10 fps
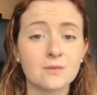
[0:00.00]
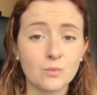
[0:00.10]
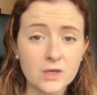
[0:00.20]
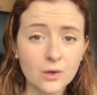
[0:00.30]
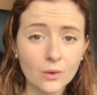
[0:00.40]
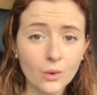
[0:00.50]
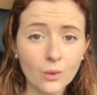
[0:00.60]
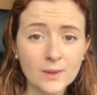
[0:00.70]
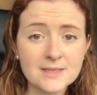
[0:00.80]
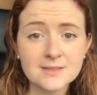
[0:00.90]
We are
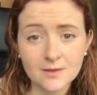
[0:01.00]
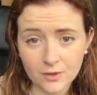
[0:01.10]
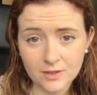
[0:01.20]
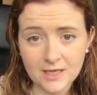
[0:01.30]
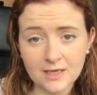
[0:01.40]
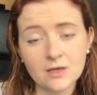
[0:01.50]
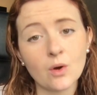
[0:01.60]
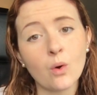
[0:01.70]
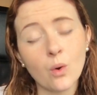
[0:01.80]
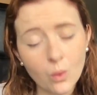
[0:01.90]
always learning and
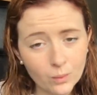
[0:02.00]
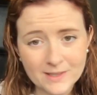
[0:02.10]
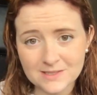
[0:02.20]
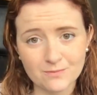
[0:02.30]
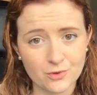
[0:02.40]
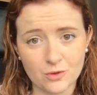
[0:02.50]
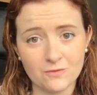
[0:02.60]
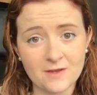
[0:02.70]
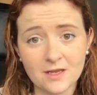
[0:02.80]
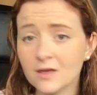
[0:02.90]
always
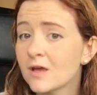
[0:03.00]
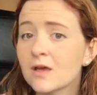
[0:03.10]
improving